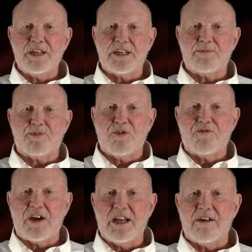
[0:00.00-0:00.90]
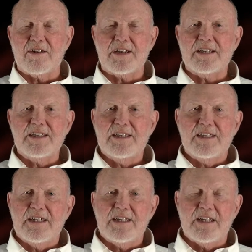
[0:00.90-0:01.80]
this is profound.
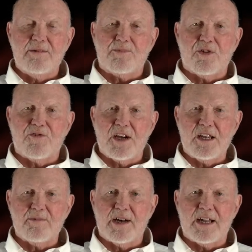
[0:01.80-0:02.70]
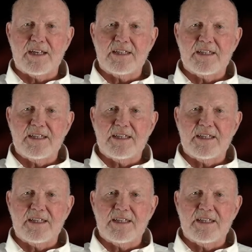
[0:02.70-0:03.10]
Nothing profound about it.